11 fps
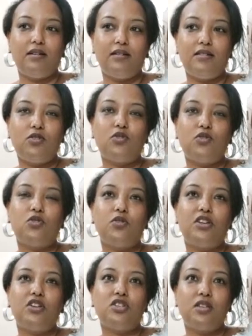So
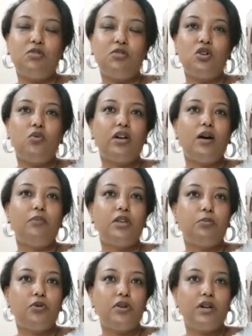they, them showing up, their
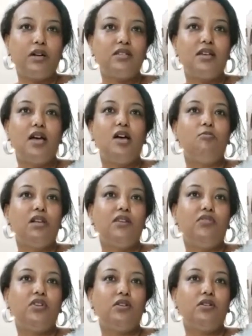products, believe
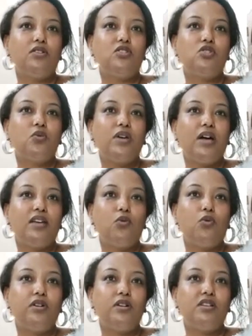it or not. So we had a
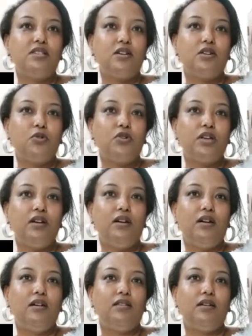award ceremony.
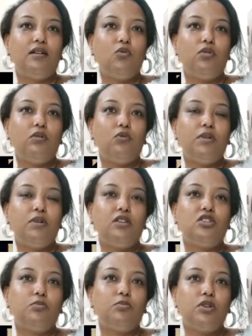The Women
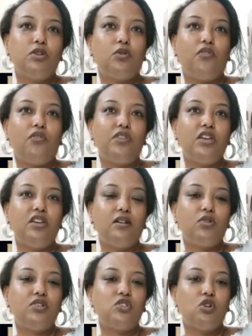Entrepreneur of the Year
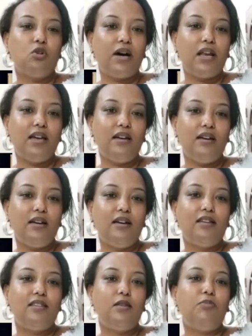was Somali.
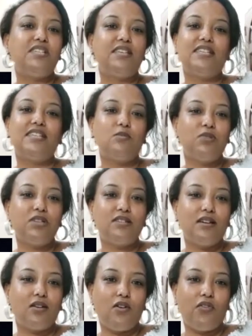The best
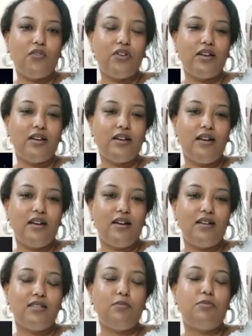exhibitor of the
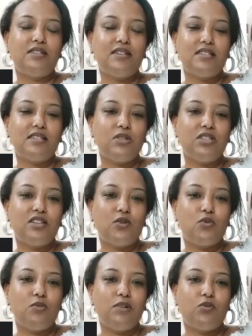best exhibitor
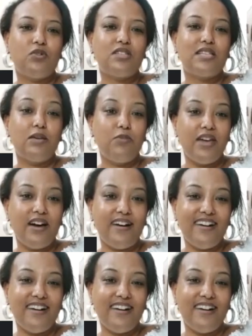woman was Libya,